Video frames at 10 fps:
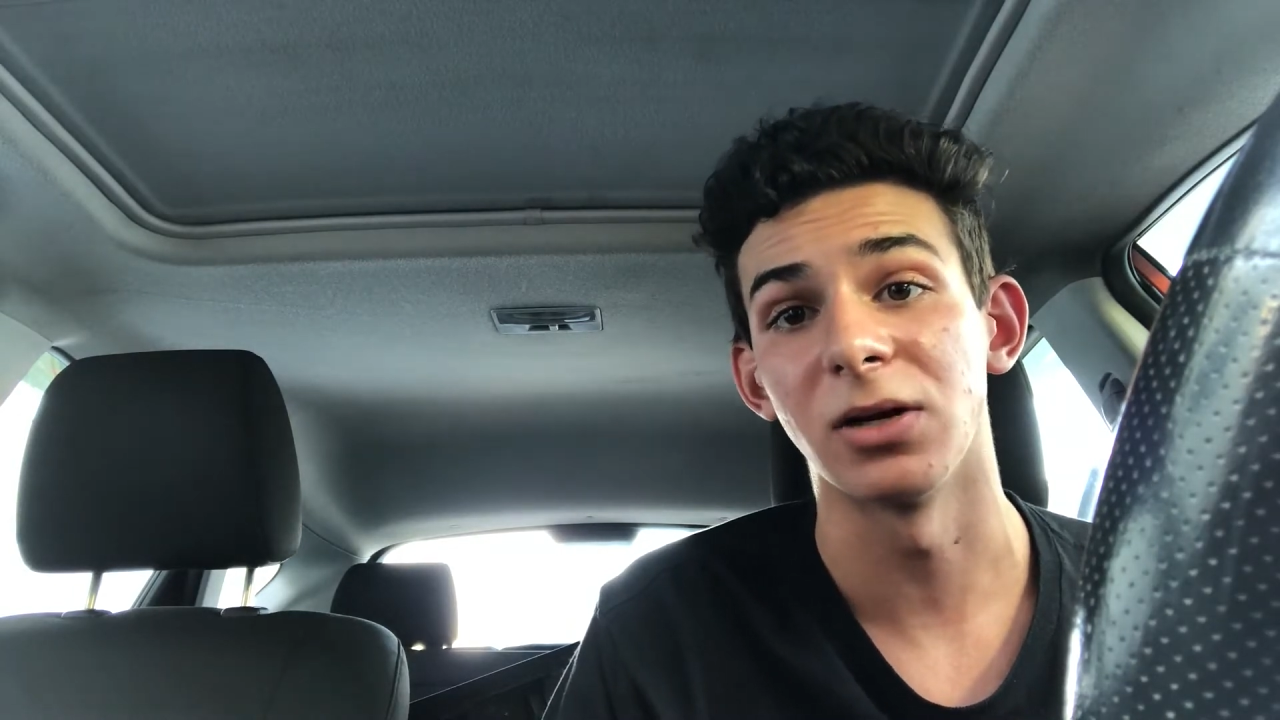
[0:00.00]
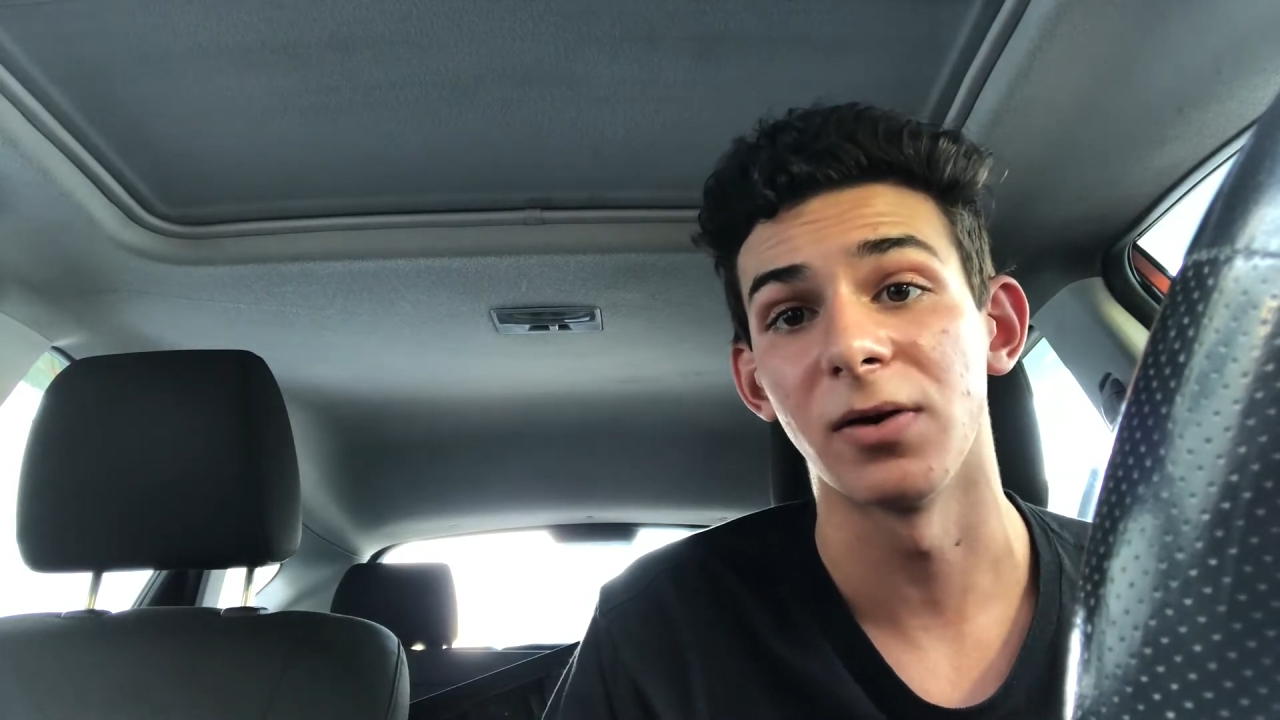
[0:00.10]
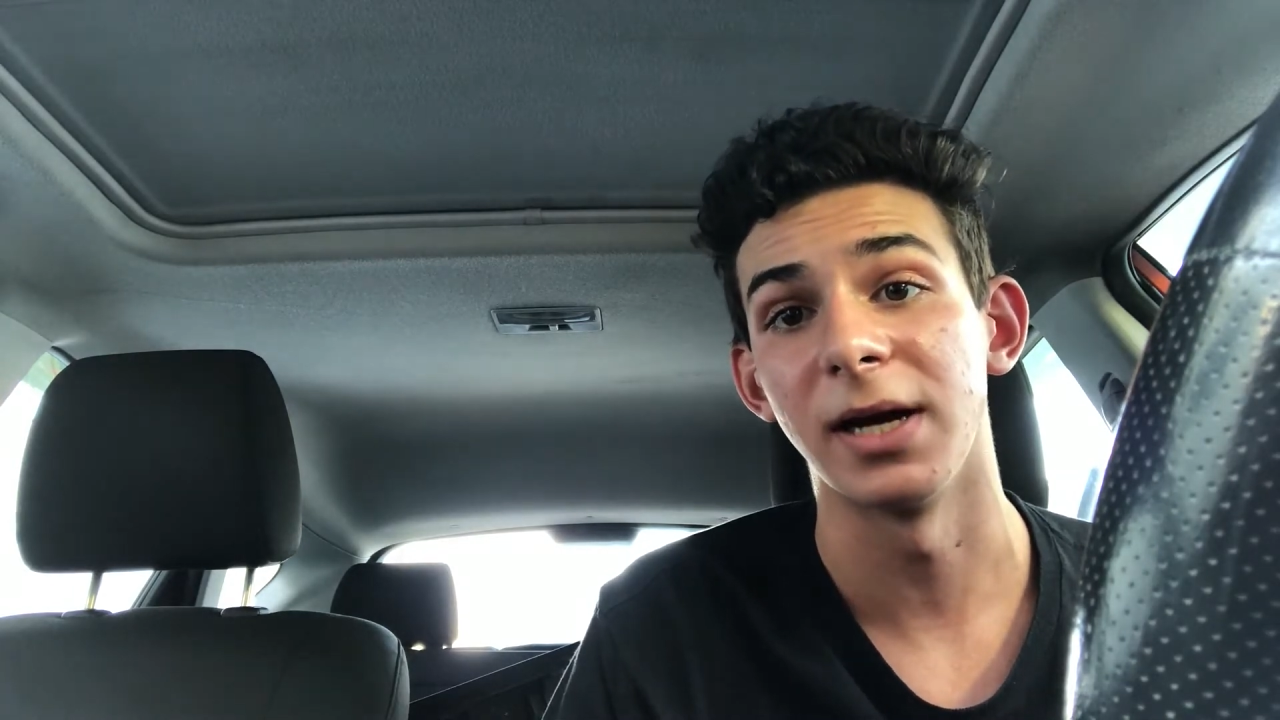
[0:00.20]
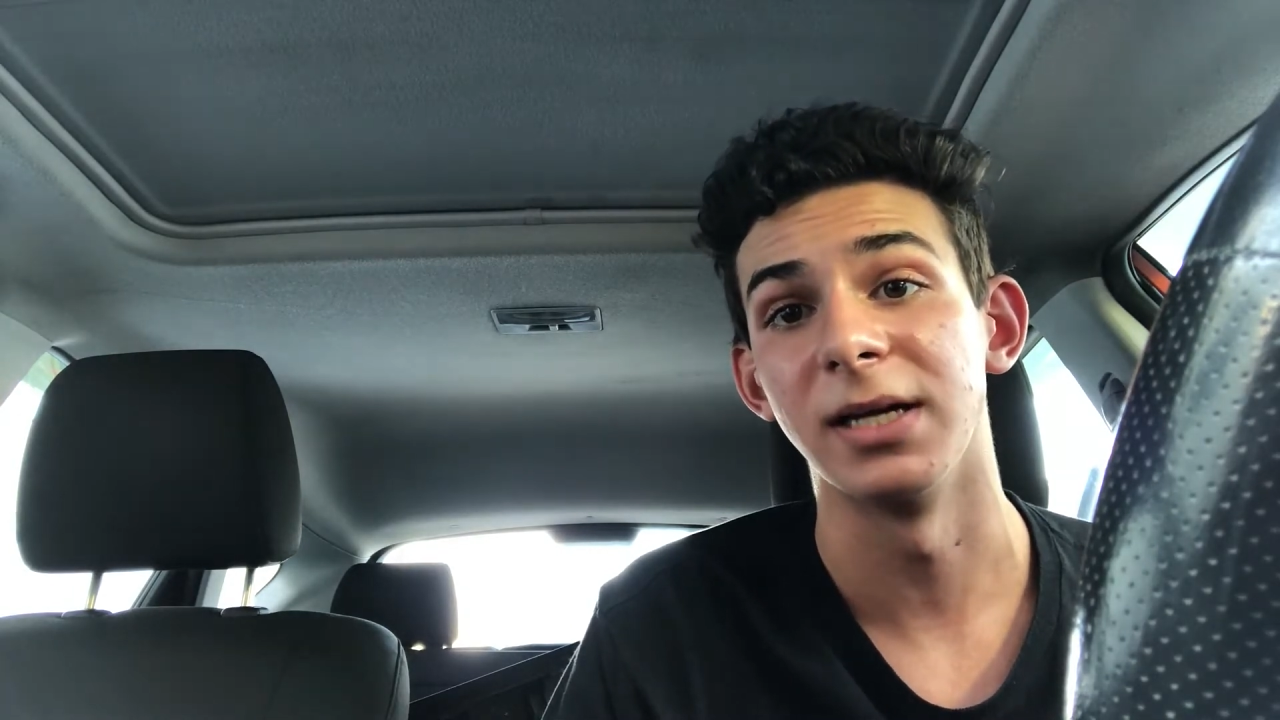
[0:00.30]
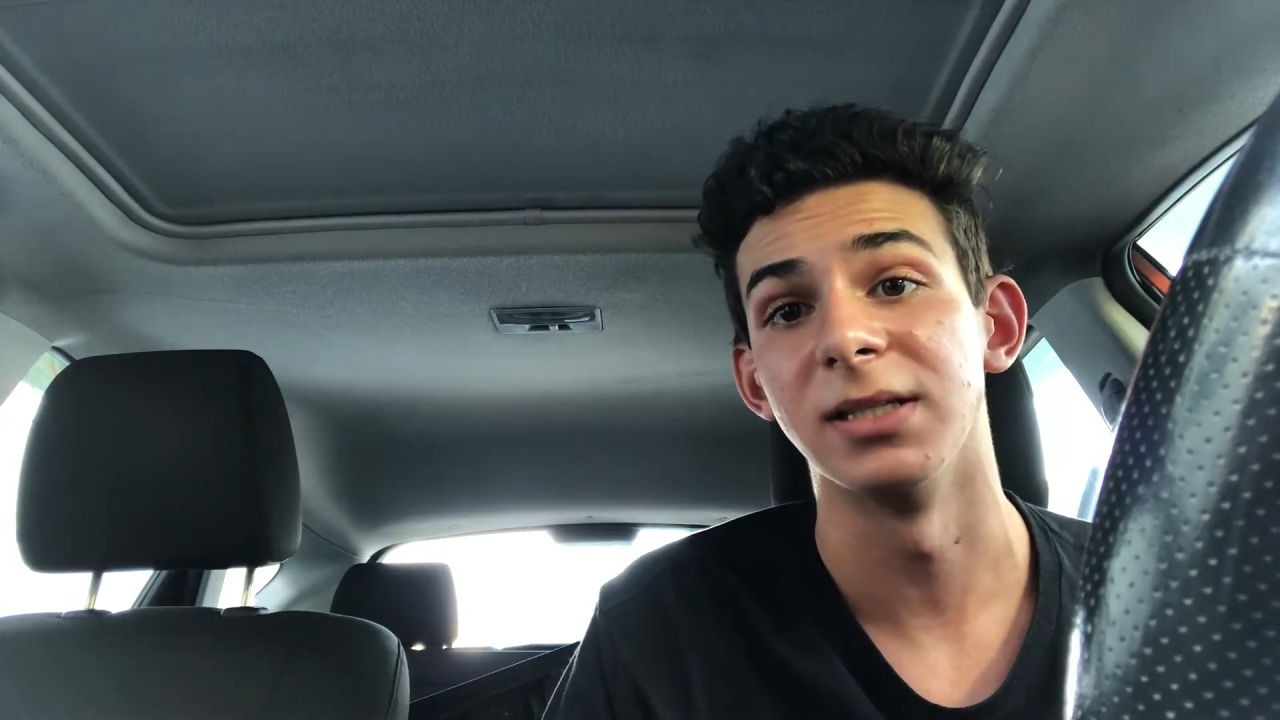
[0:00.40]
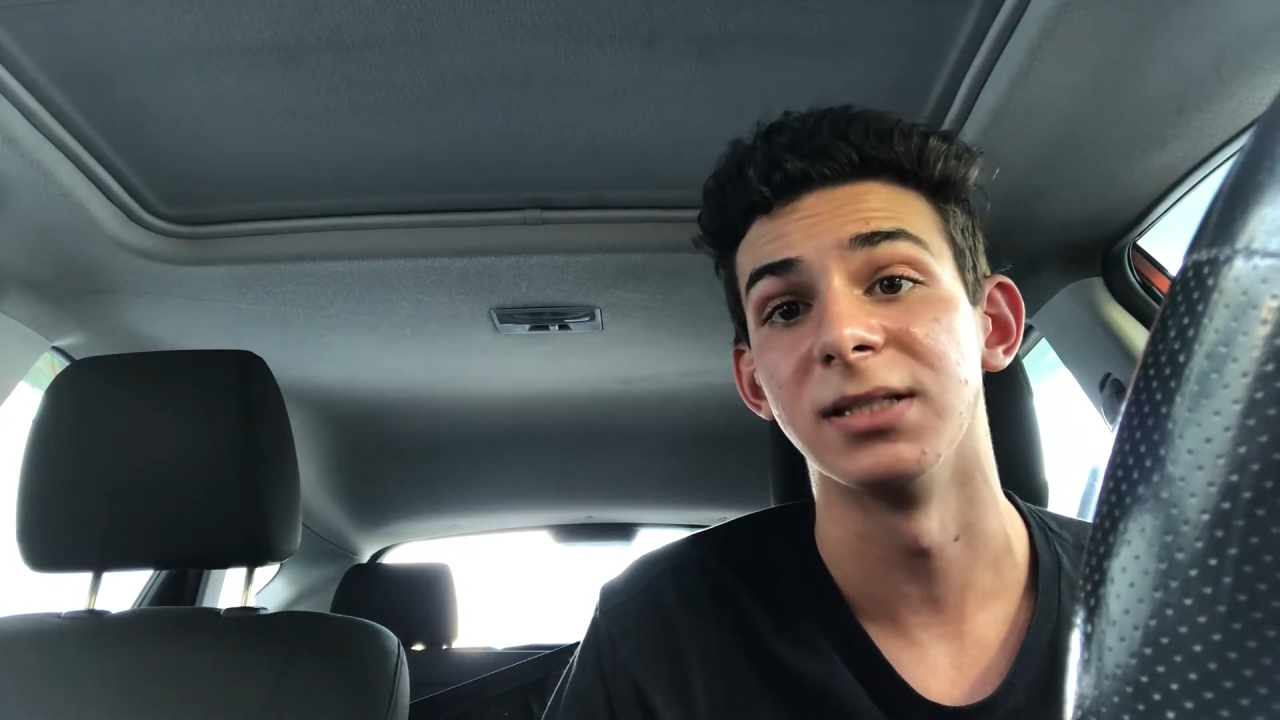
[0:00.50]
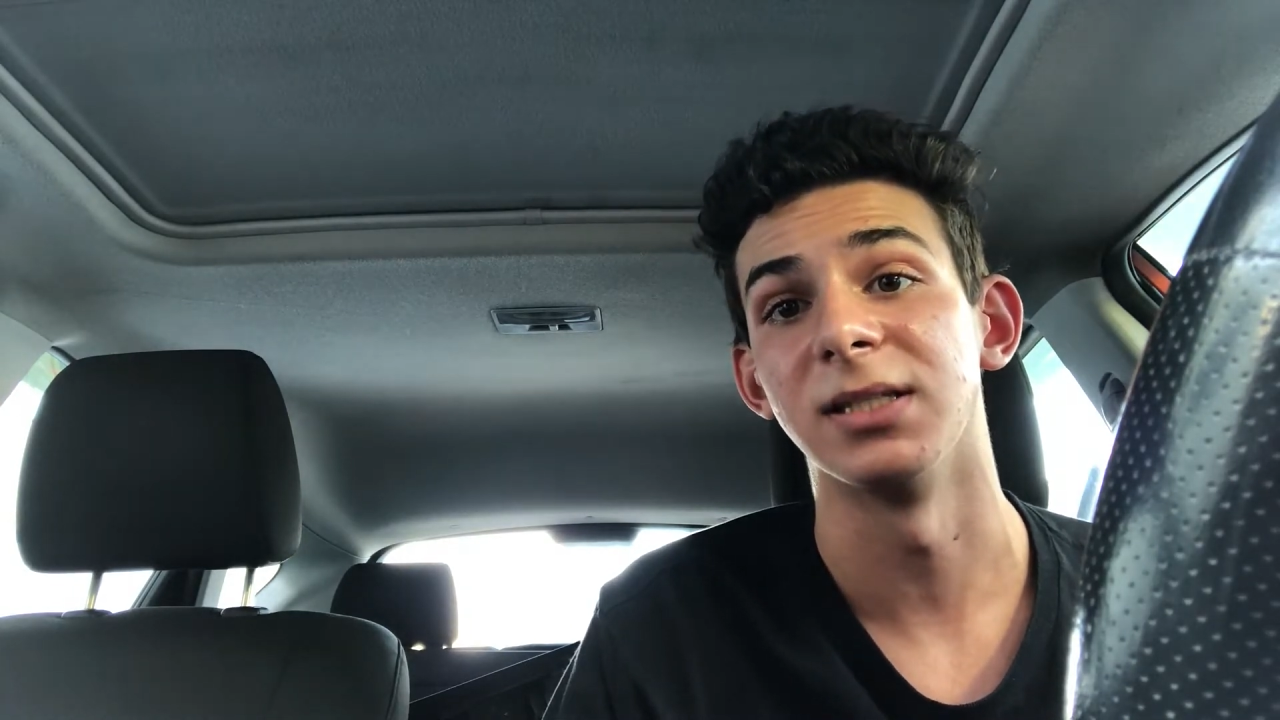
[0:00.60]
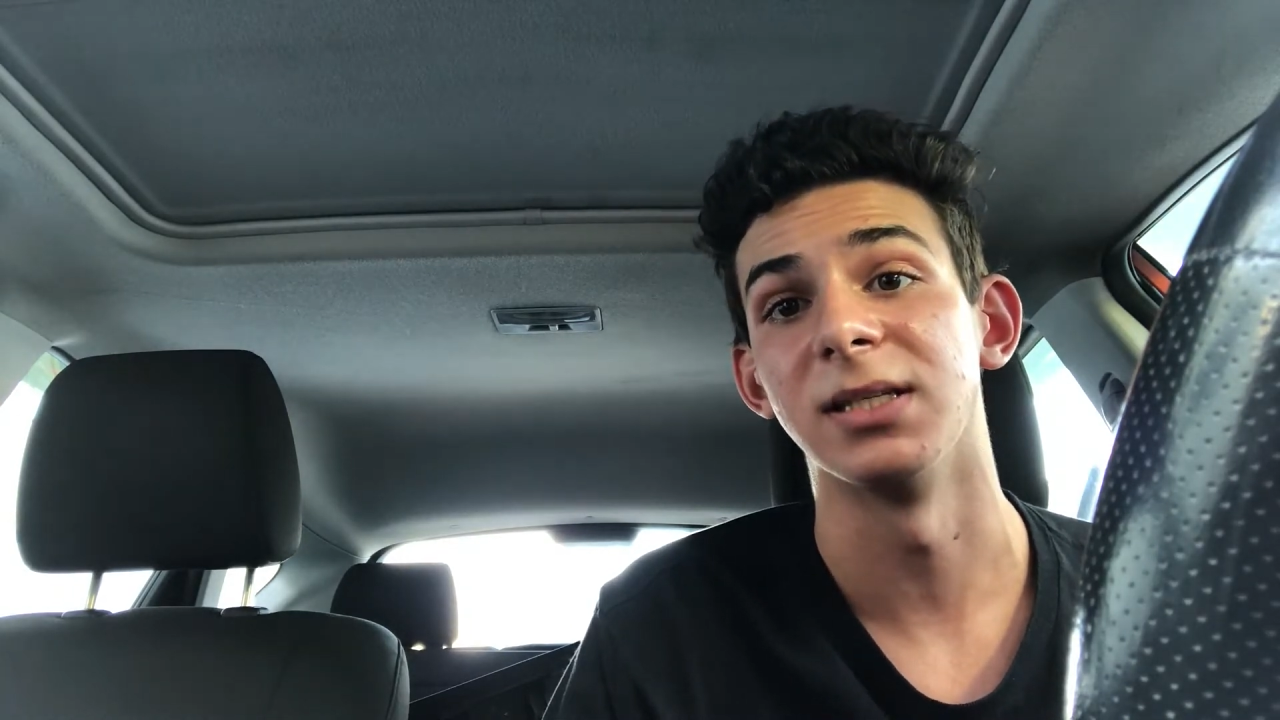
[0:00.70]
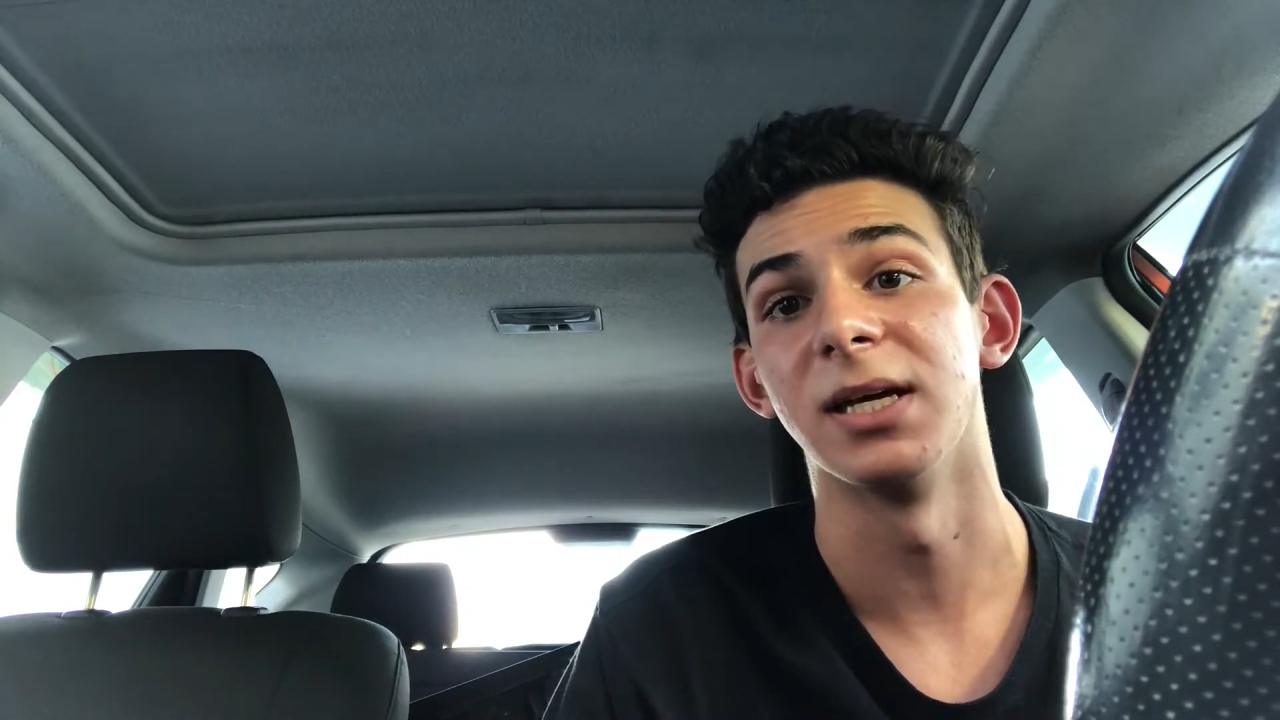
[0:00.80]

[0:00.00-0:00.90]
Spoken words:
crazy